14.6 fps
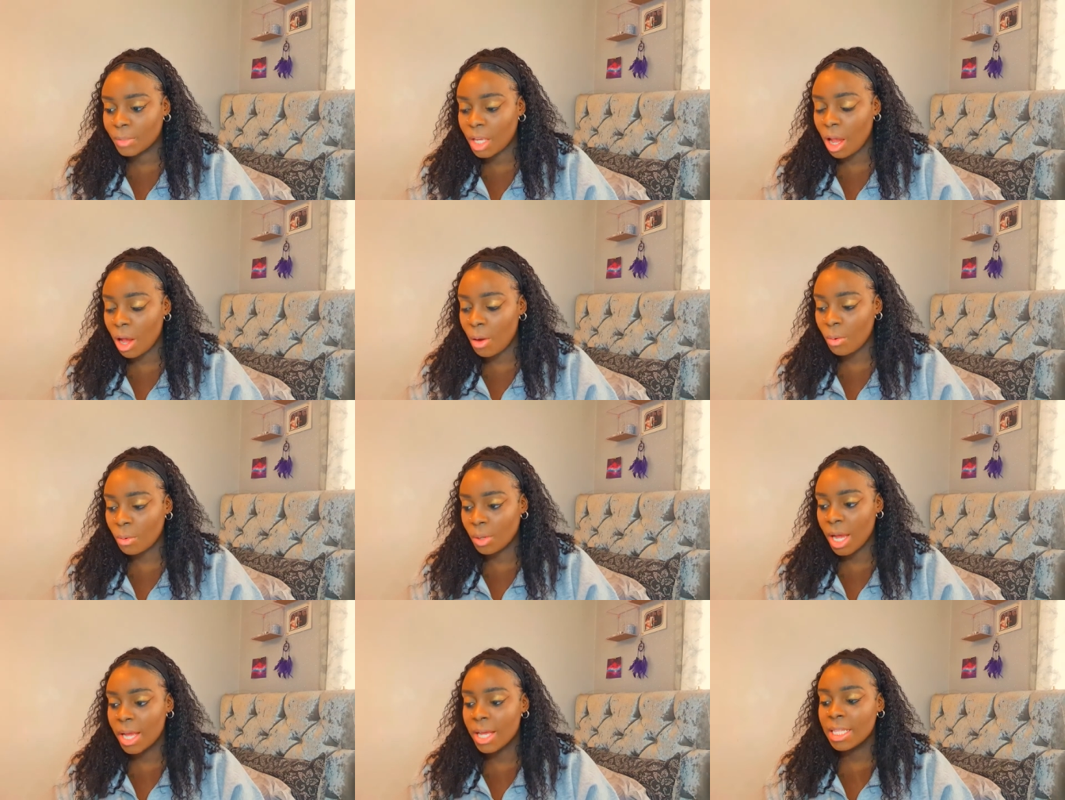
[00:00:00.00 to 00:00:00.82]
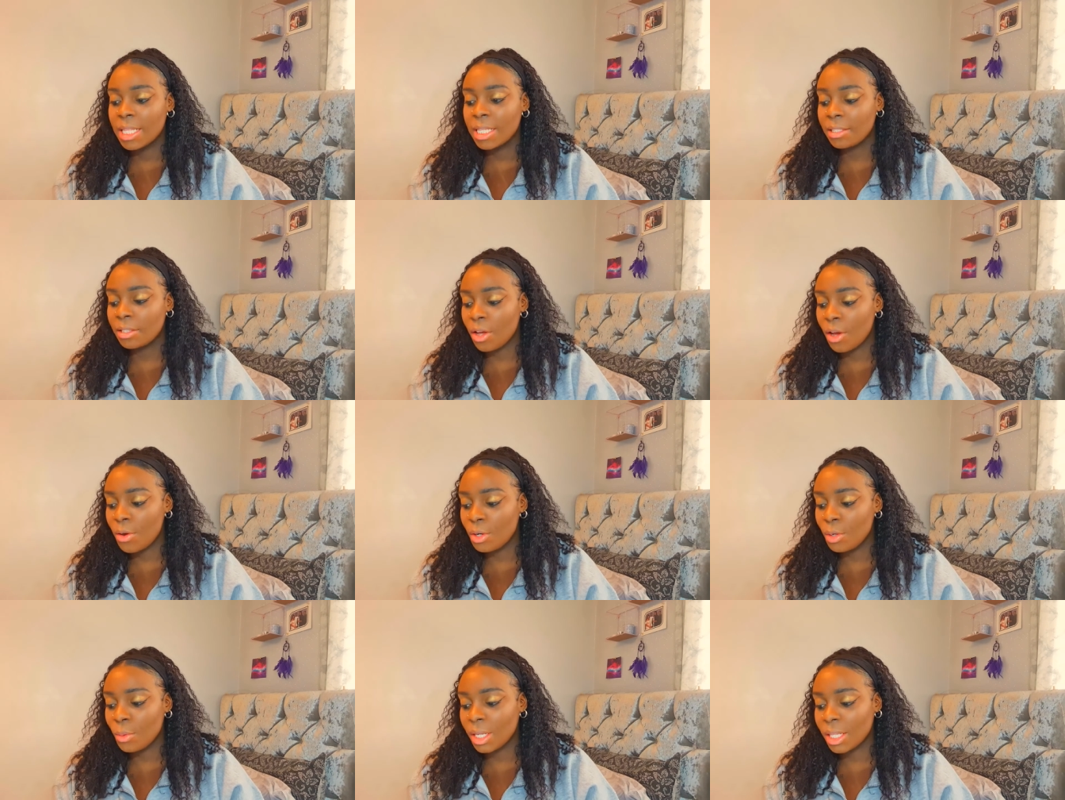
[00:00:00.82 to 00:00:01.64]
Oh, this is the
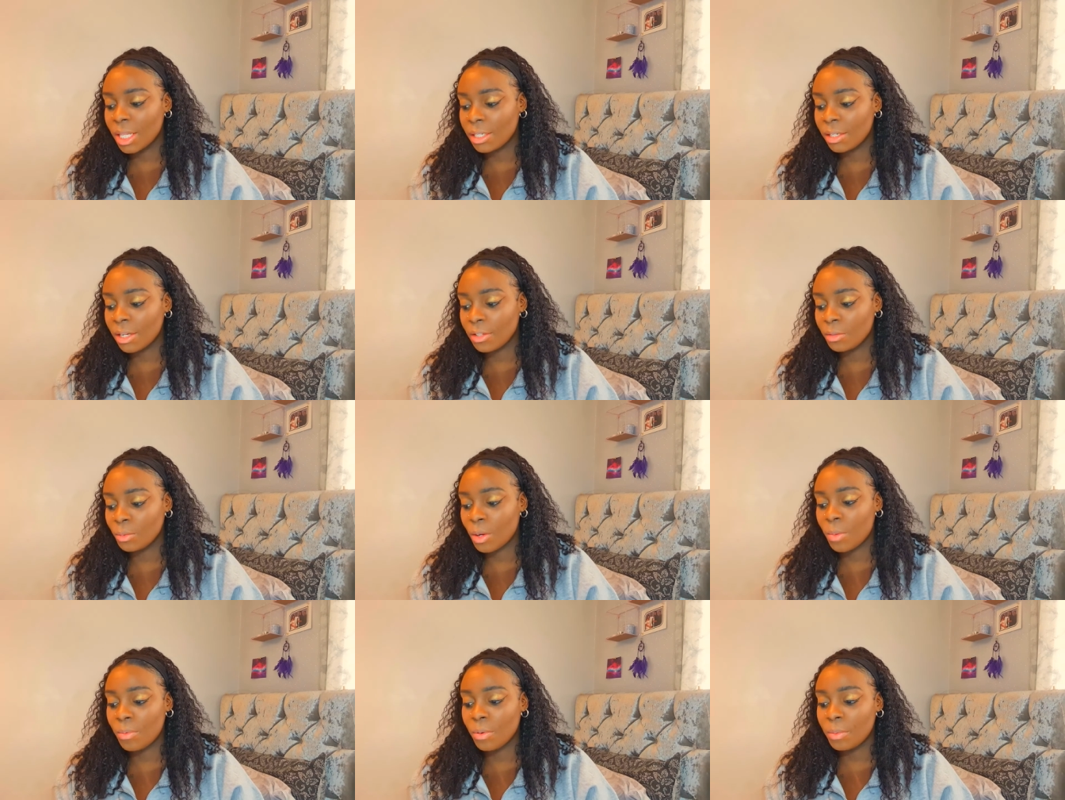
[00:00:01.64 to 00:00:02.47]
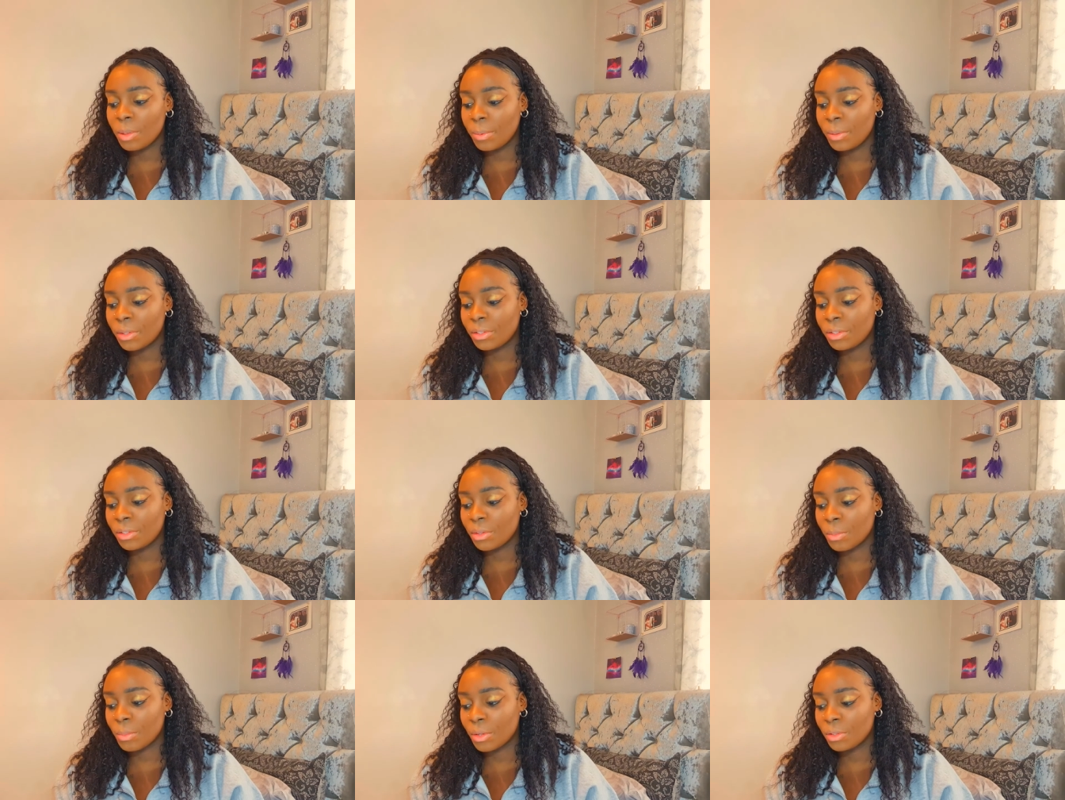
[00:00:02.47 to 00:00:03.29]
only one that does work, probably because it's
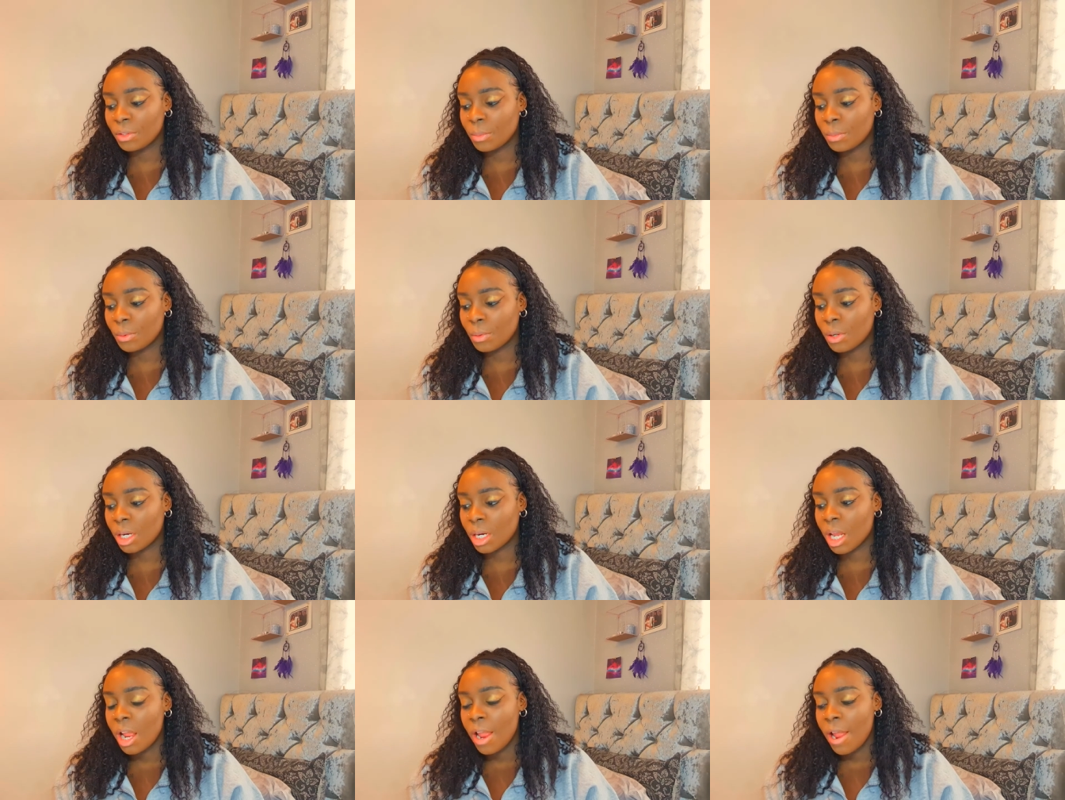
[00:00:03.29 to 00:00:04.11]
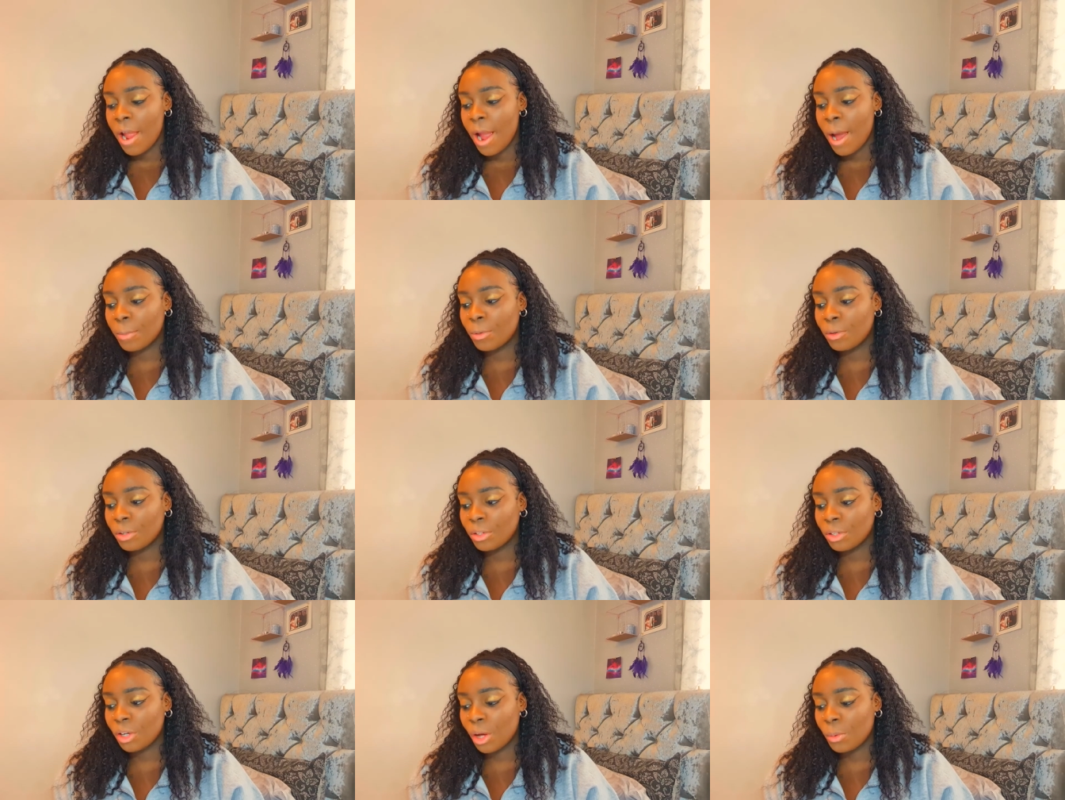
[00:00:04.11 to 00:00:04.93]
the most important. I'm not
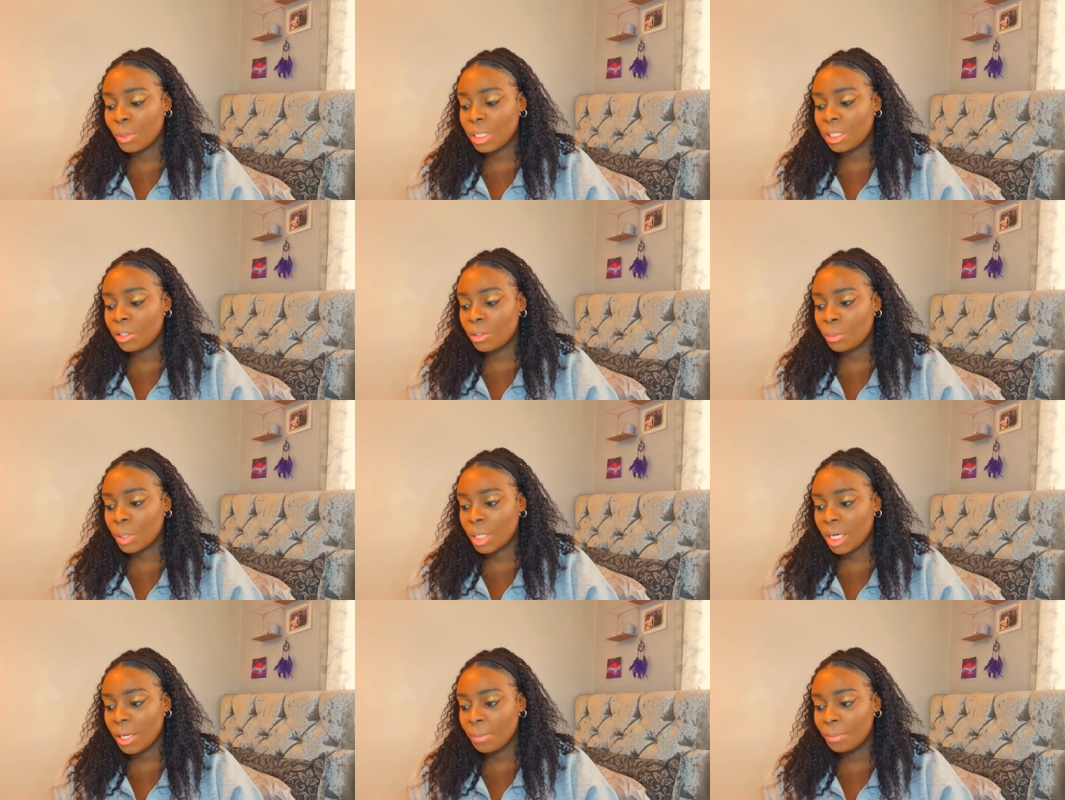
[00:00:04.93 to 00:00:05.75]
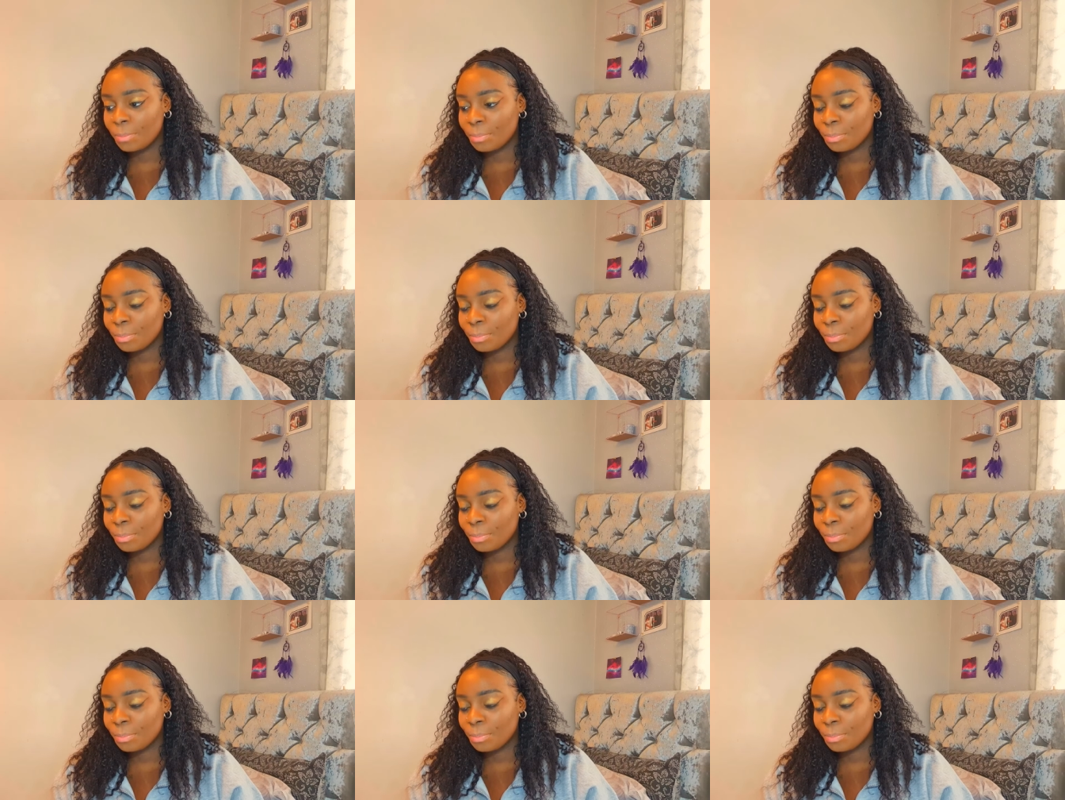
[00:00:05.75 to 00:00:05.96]
going to go into it,